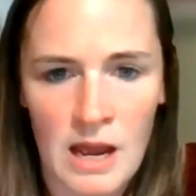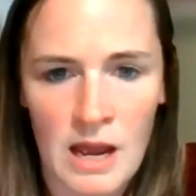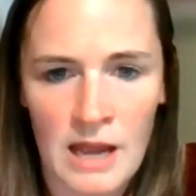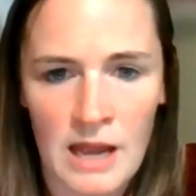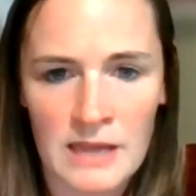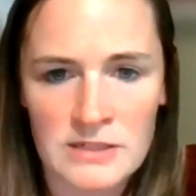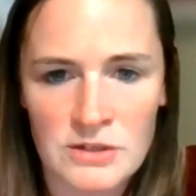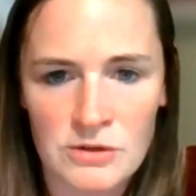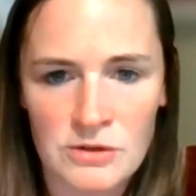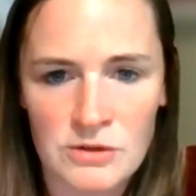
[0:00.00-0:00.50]

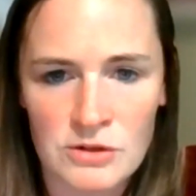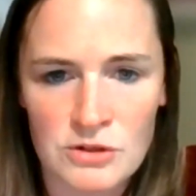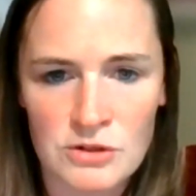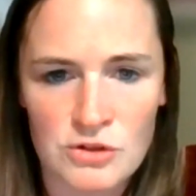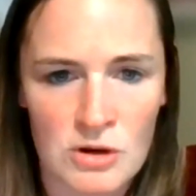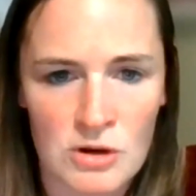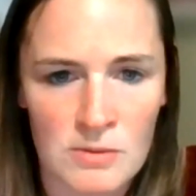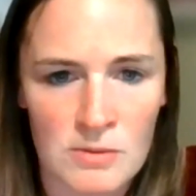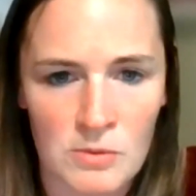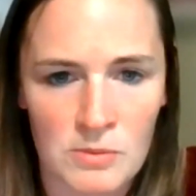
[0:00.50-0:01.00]
don't use
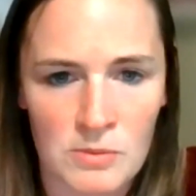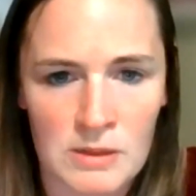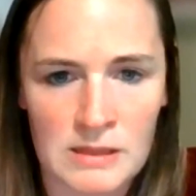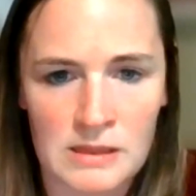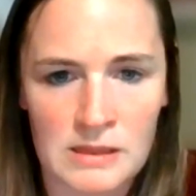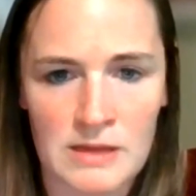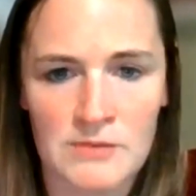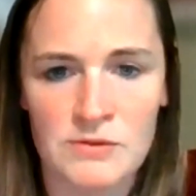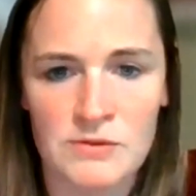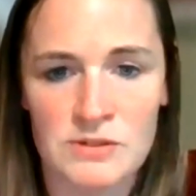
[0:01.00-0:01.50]
dryer, but we
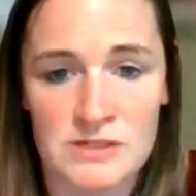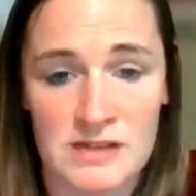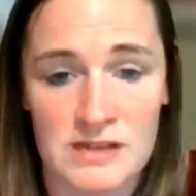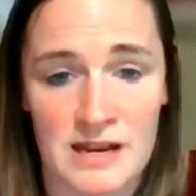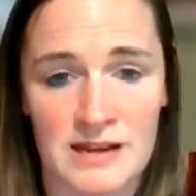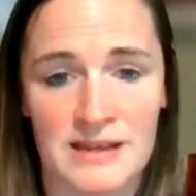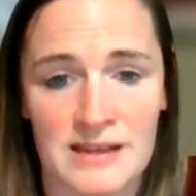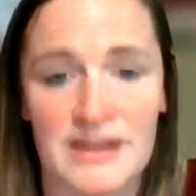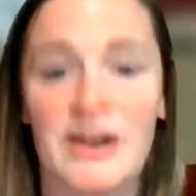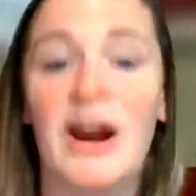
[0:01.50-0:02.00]
live with
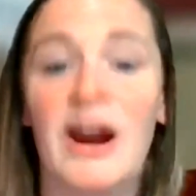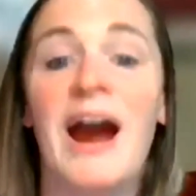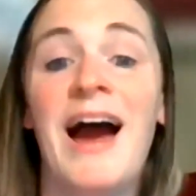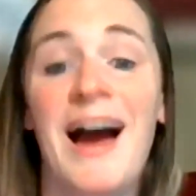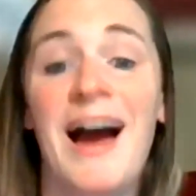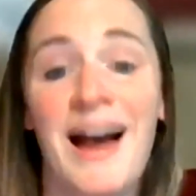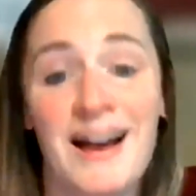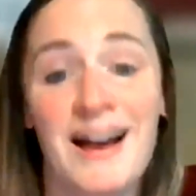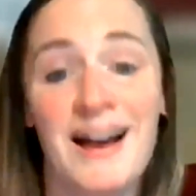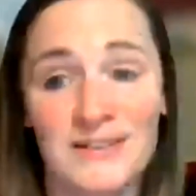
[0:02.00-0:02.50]
static here.
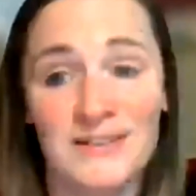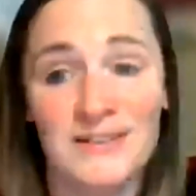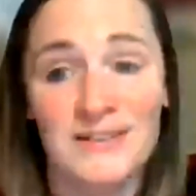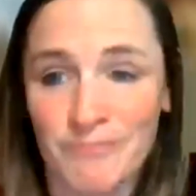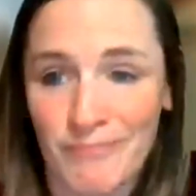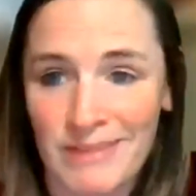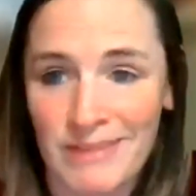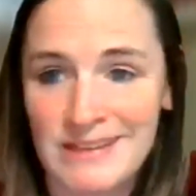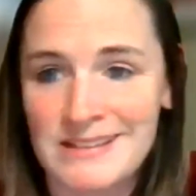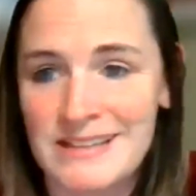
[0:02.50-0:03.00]
Ha!
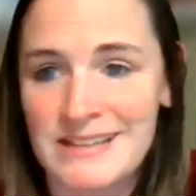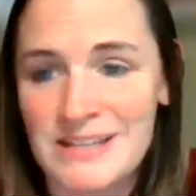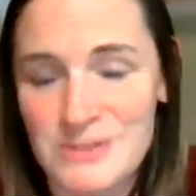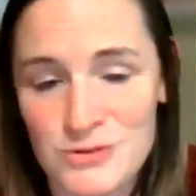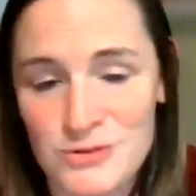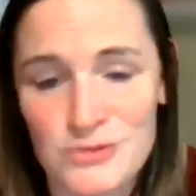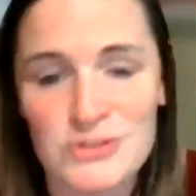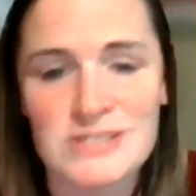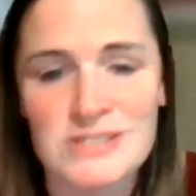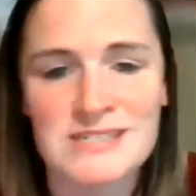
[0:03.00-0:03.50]

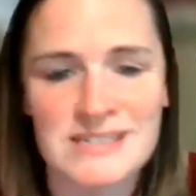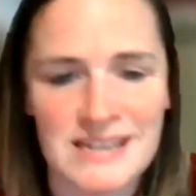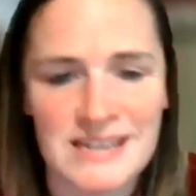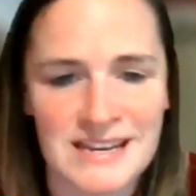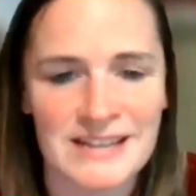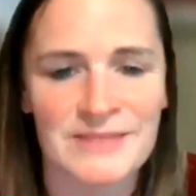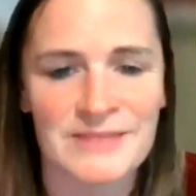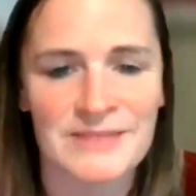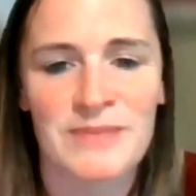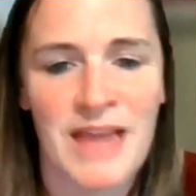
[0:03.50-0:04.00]

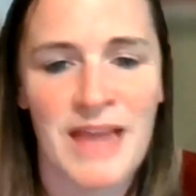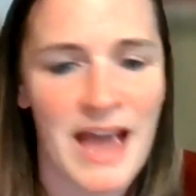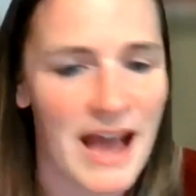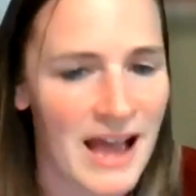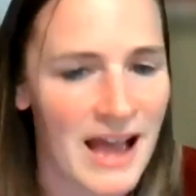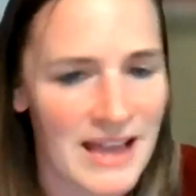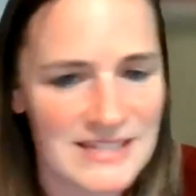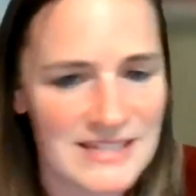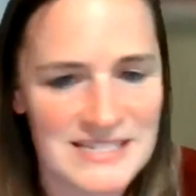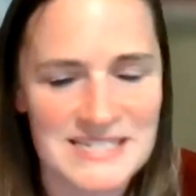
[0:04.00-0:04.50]
Interesting.
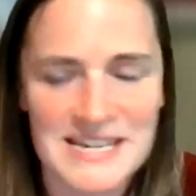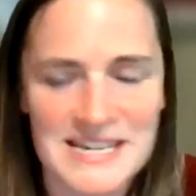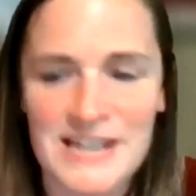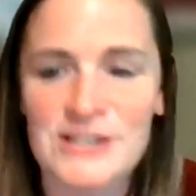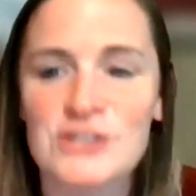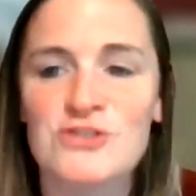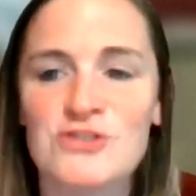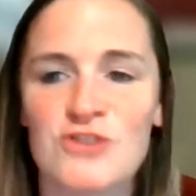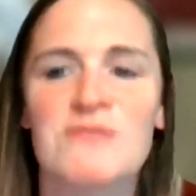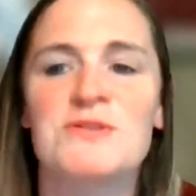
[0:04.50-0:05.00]

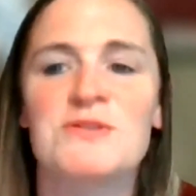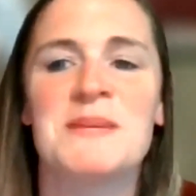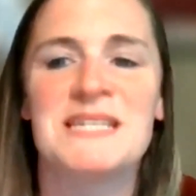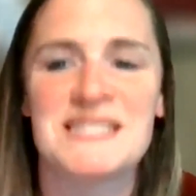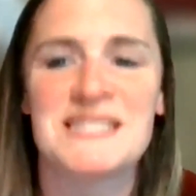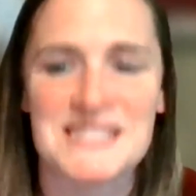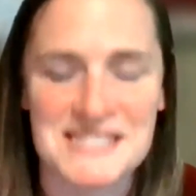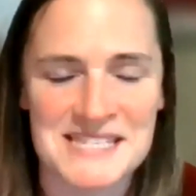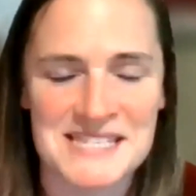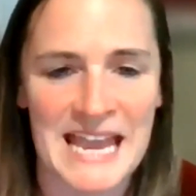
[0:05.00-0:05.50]
Static
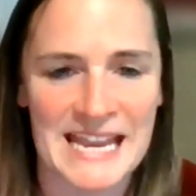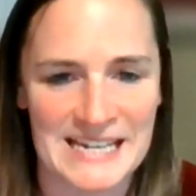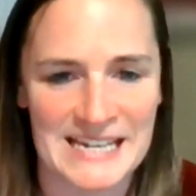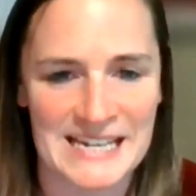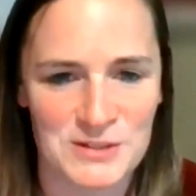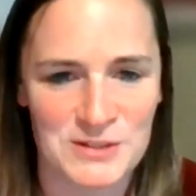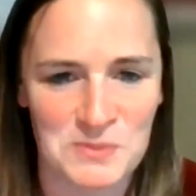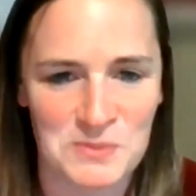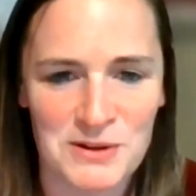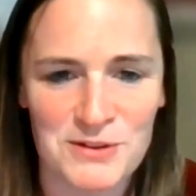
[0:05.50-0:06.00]
drives me
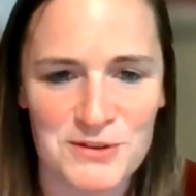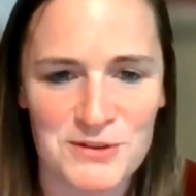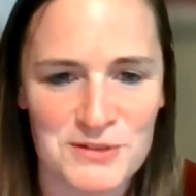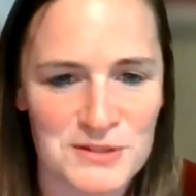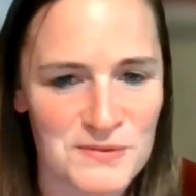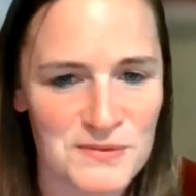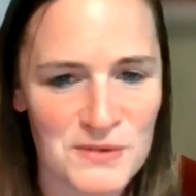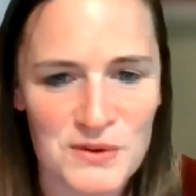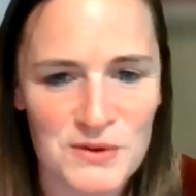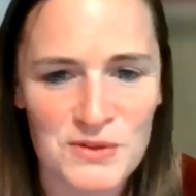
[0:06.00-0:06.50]
insane. It's
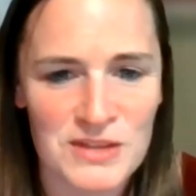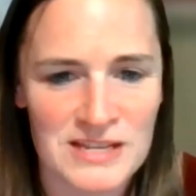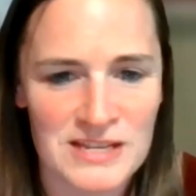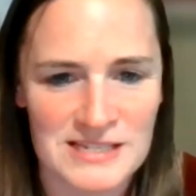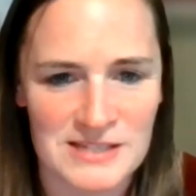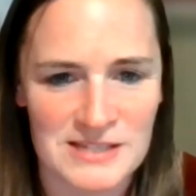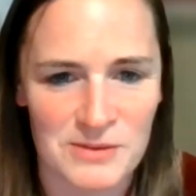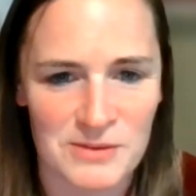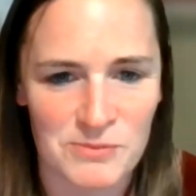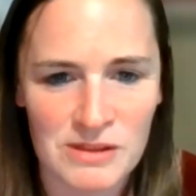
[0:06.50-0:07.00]
one of those
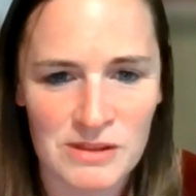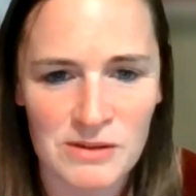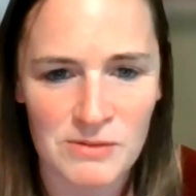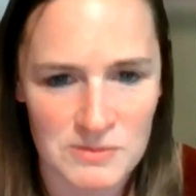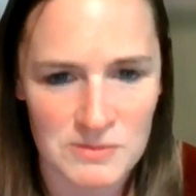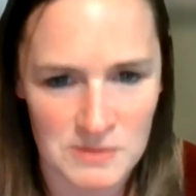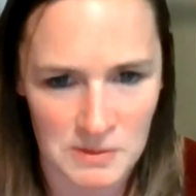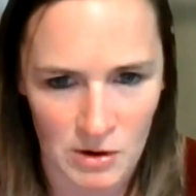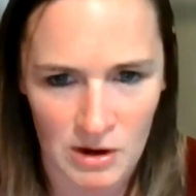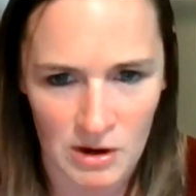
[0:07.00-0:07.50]
few things that
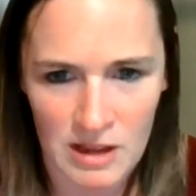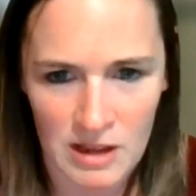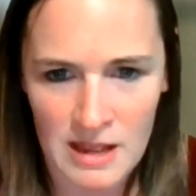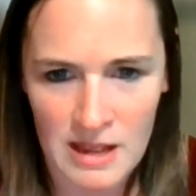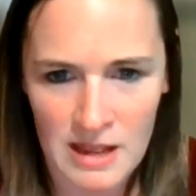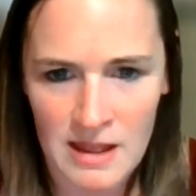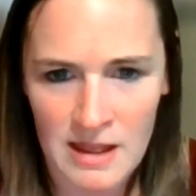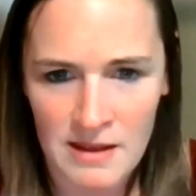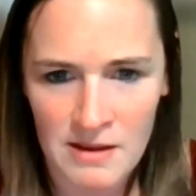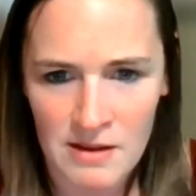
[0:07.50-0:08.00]
really rubs me
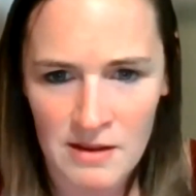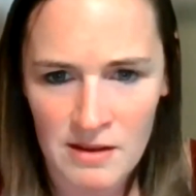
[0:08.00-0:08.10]
wrong.